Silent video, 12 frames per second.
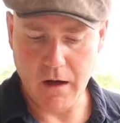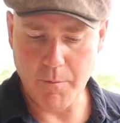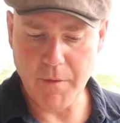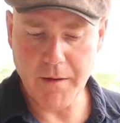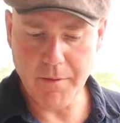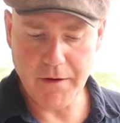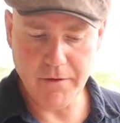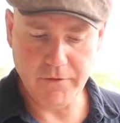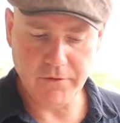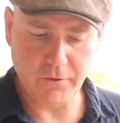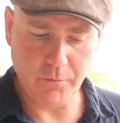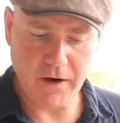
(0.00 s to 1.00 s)
maybe
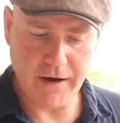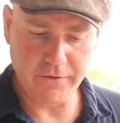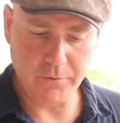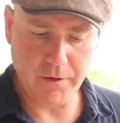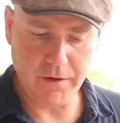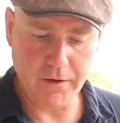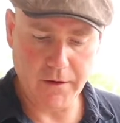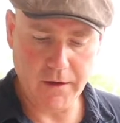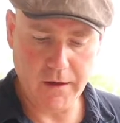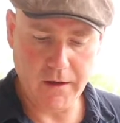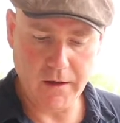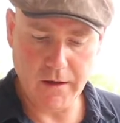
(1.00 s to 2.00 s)
even some
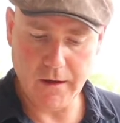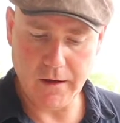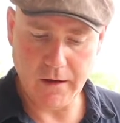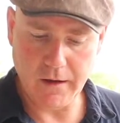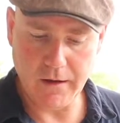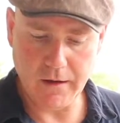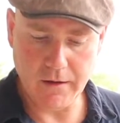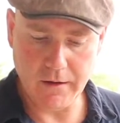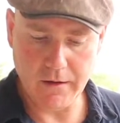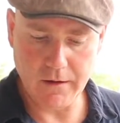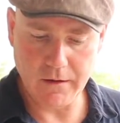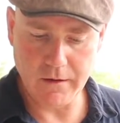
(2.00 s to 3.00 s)
raspberry,
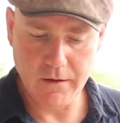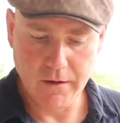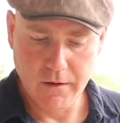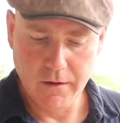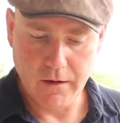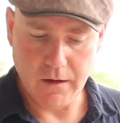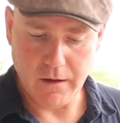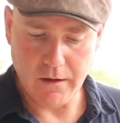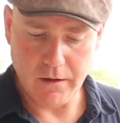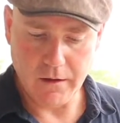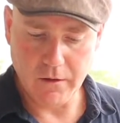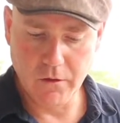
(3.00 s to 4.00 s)
and
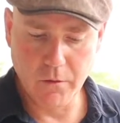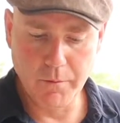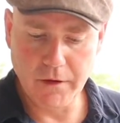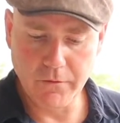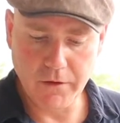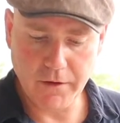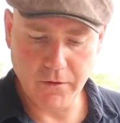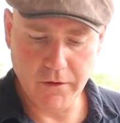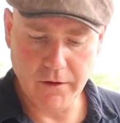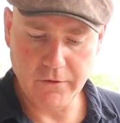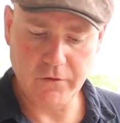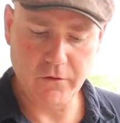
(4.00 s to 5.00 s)
a little bit of
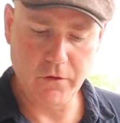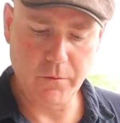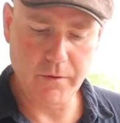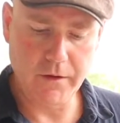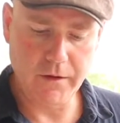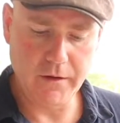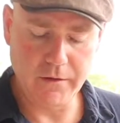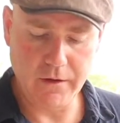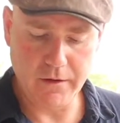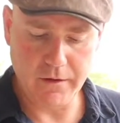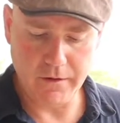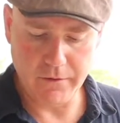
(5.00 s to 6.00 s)
licorice, a little bit
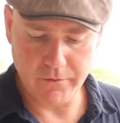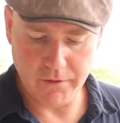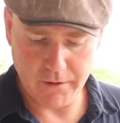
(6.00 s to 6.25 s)
of